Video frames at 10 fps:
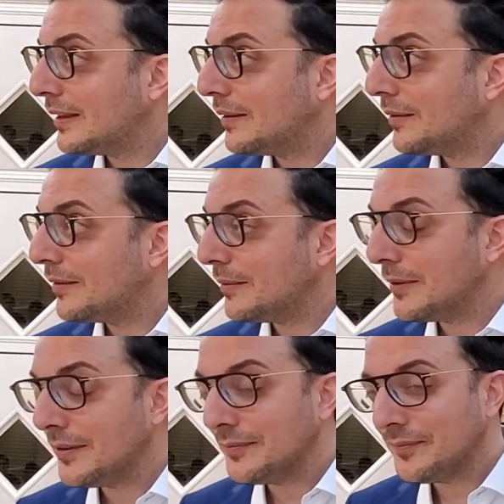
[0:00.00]
What does that
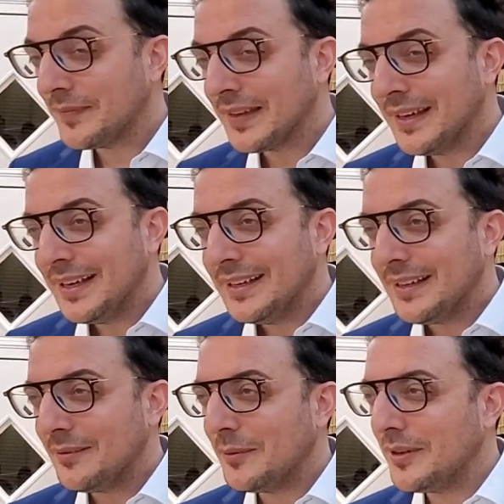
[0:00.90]
mean?
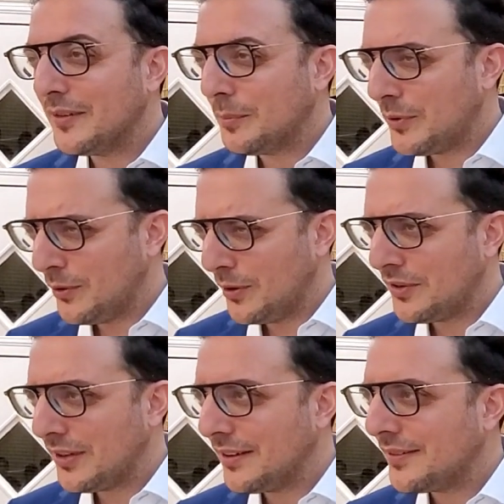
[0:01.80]
That when there's a pure
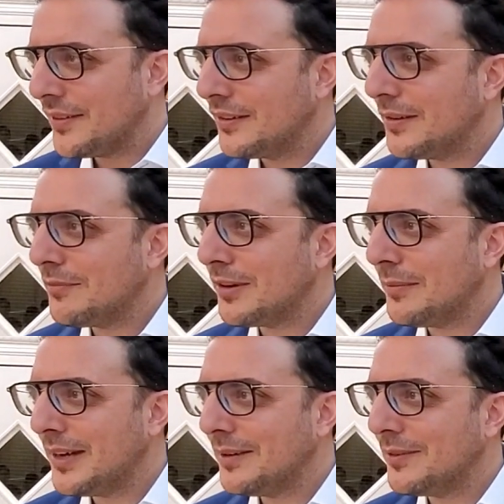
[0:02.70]
jealousy of Shem
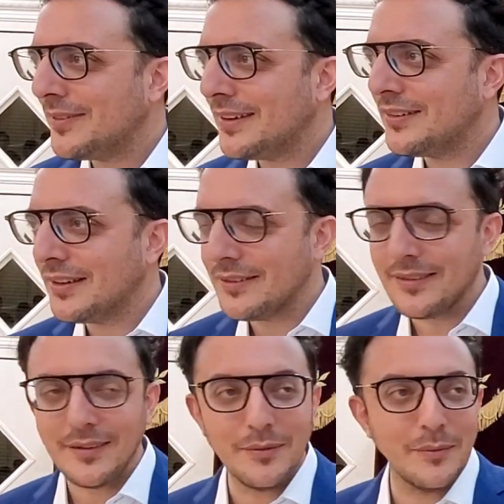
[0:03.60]
Shamayim, it's not
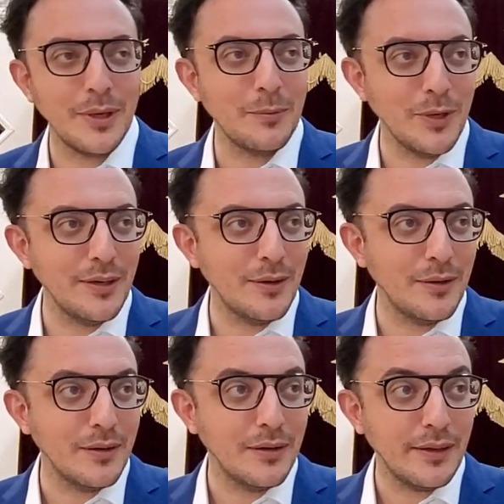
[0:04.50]
jealousy the way we know
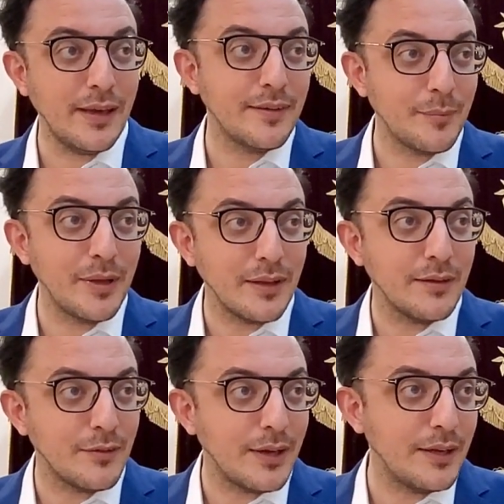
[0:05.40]
it. He has a
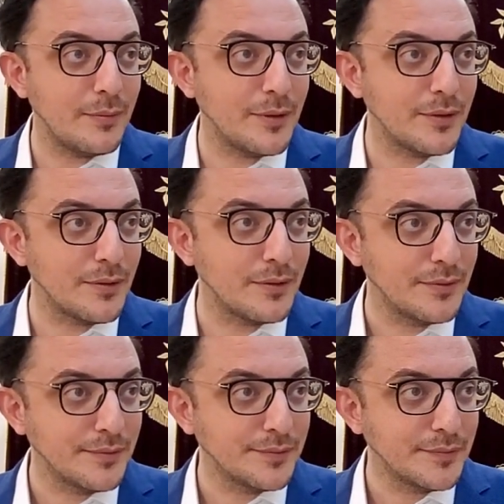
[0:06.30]
Bentley, so I need one too.
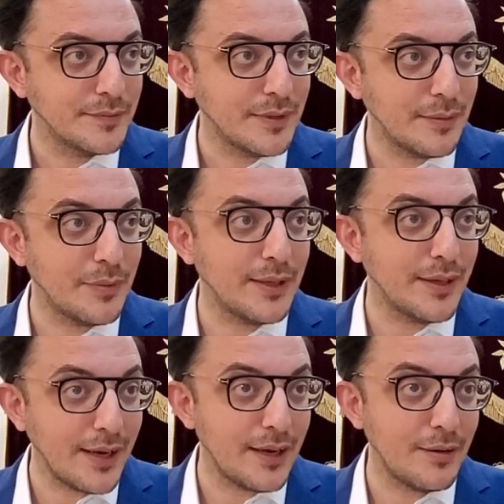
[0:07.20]
And being
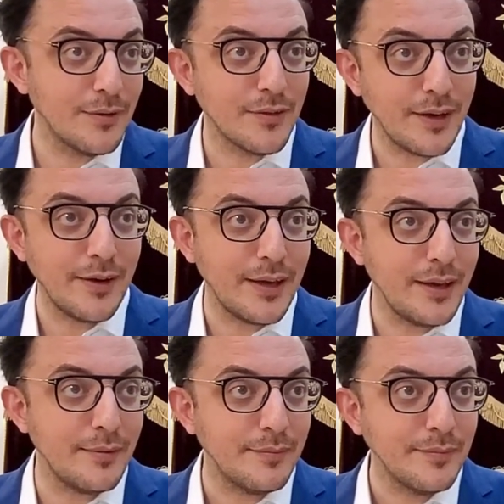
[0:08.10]
that I don't, so now I hate him.